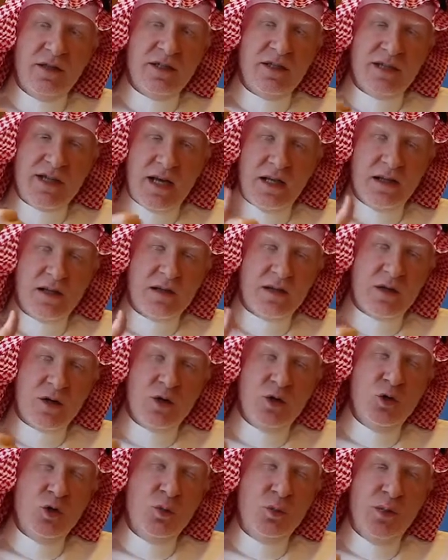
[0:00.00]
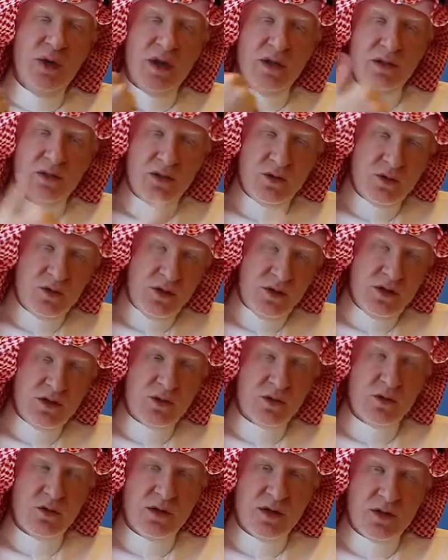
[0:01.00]
talents are new blood into these
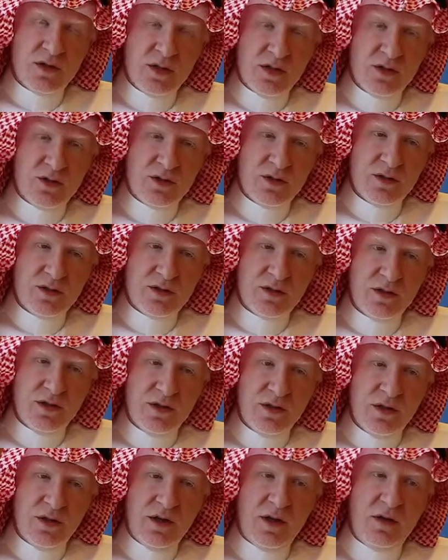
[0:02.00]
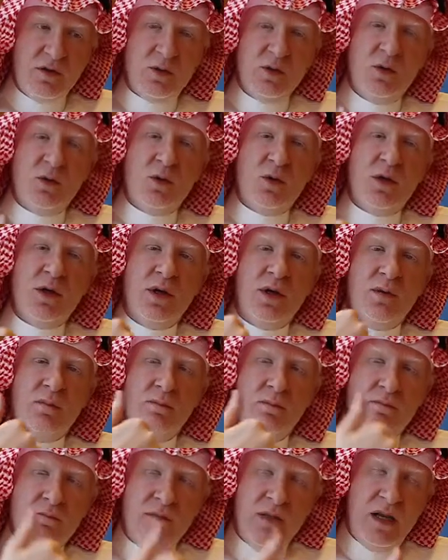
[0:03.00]
organizations. And we're
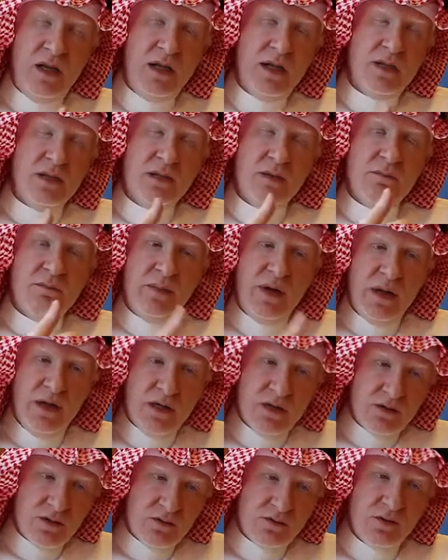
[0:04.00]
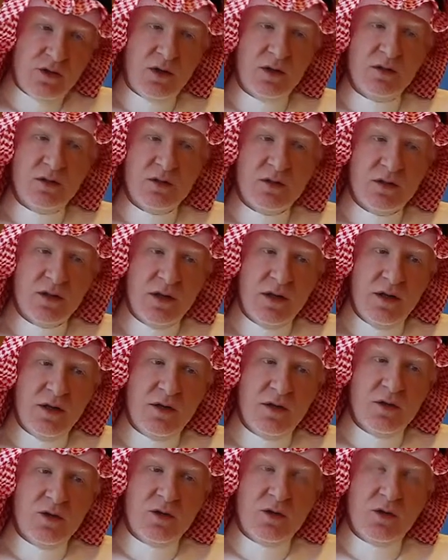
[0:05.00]
talking millions and billions of dollars.
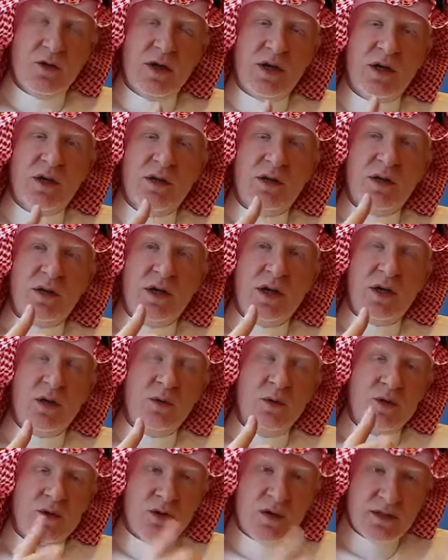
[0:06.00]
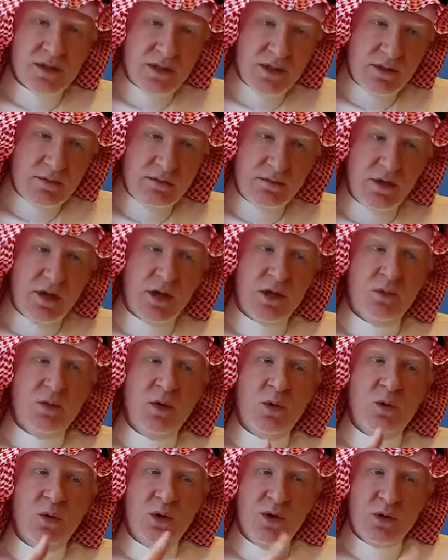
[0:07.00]
So can we trust them? Can we
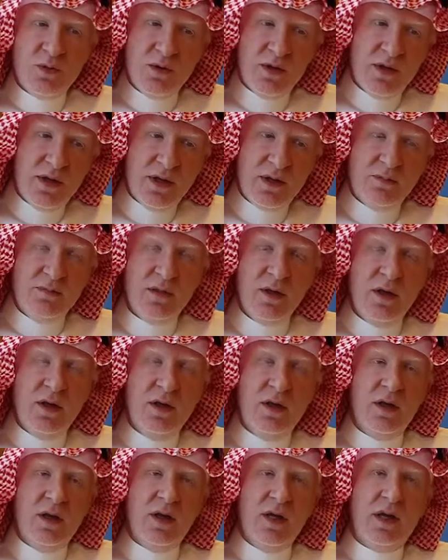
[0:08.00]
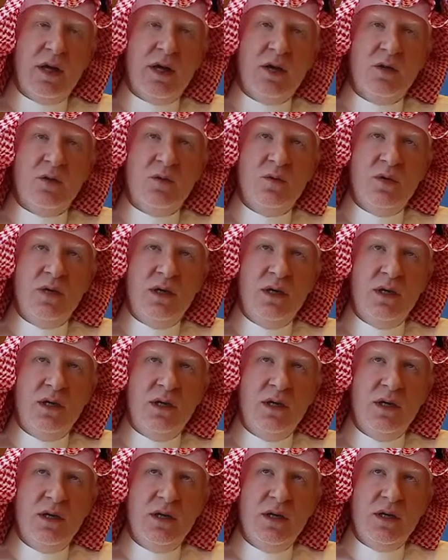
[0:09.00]
work with them? Can
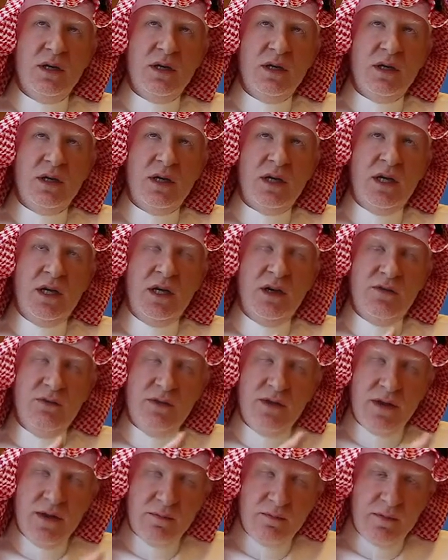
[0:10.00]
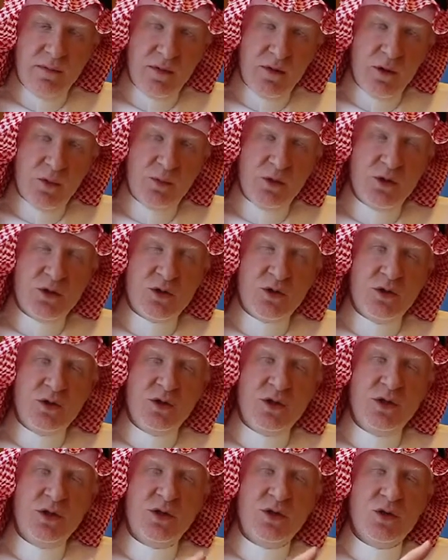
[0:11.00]
we give them the
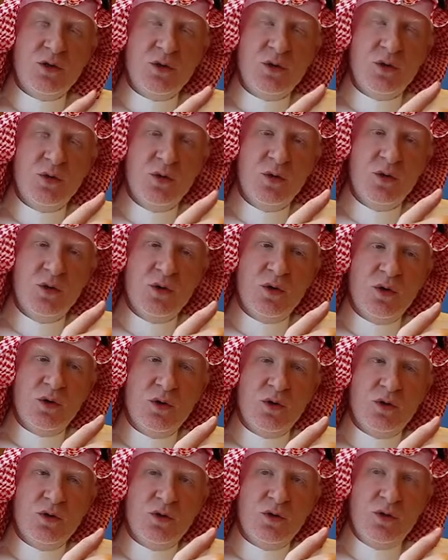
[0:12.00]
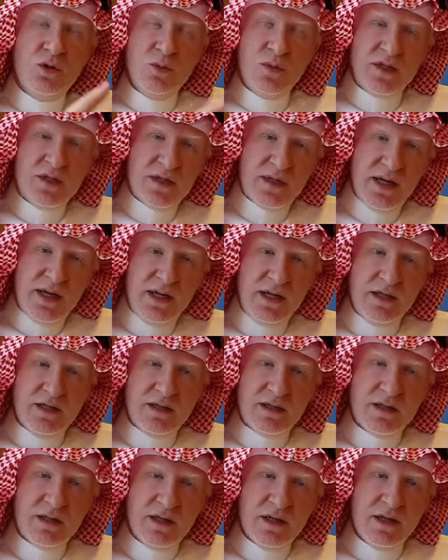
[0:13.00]
opportunity to do
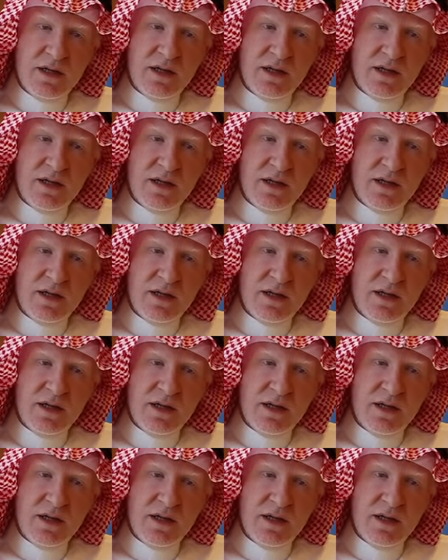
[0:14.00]
mistakes?